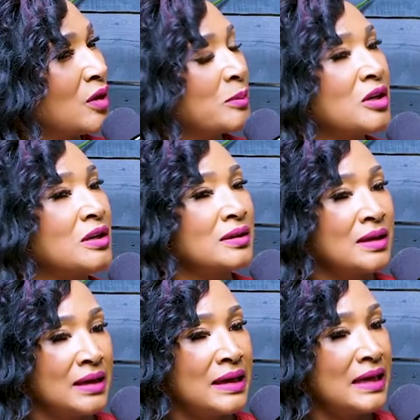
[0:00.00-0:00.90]
I'm going to
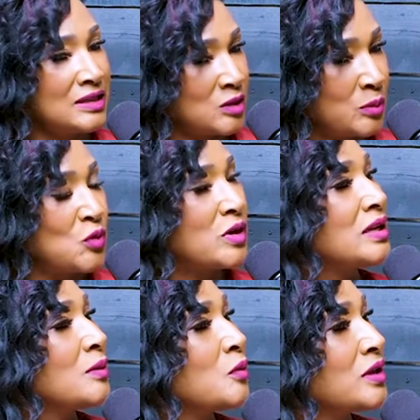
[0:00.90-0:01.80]
support
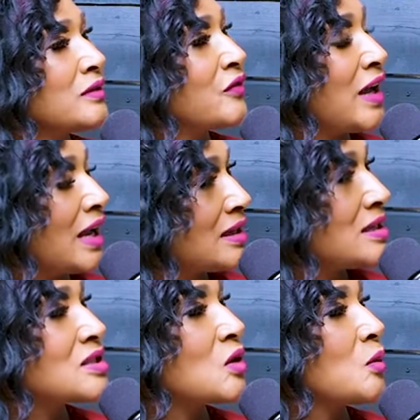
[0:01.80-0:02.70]
him with finding
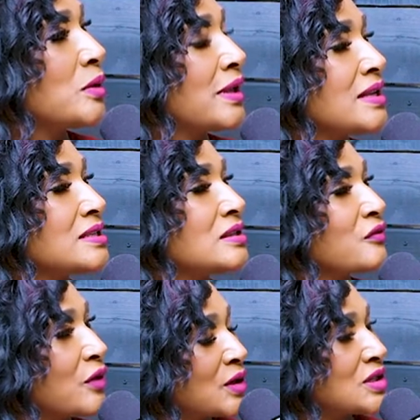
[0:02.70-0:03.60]
his own place and
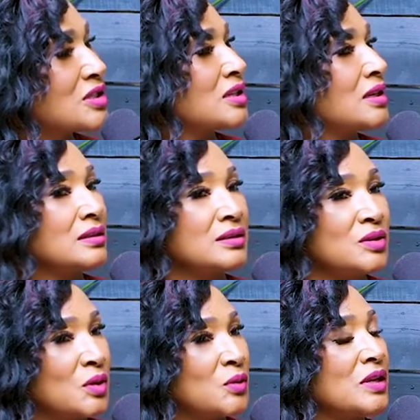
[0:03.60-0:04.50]
furnishing, you
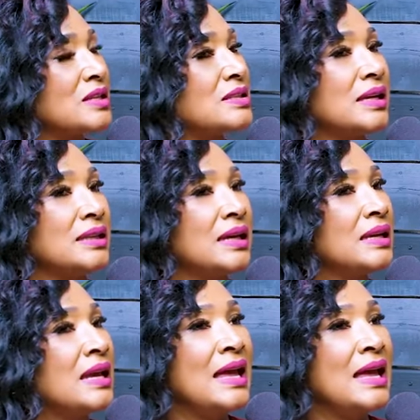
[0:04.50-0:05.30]
know, things like that.